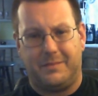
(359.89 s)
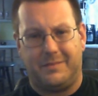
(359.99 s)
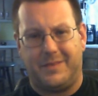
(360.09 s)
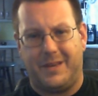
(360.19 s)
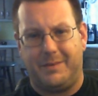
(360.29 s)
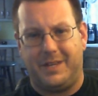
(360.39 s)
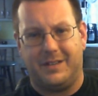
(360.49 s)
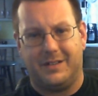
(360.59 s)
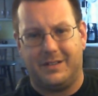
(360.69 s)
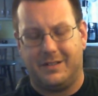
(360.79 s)
maybe,
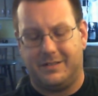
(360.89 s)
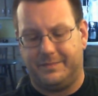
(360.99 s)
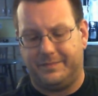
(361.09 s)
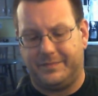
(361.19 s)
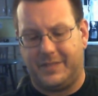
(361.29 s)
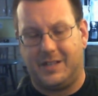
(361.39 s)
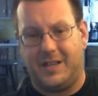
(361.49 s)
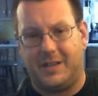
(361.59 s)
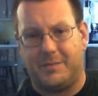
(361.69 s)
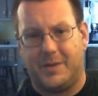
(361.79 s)

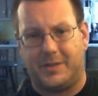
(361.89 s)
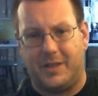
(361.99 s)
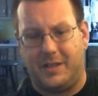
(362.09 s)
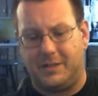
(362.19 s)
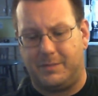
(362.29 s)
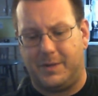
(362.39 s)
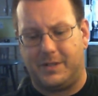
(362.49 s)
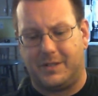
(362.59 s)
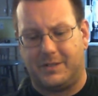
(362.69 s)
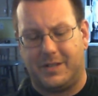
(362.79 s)
unlike most of these
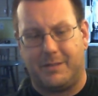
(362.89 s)
beers, it'll get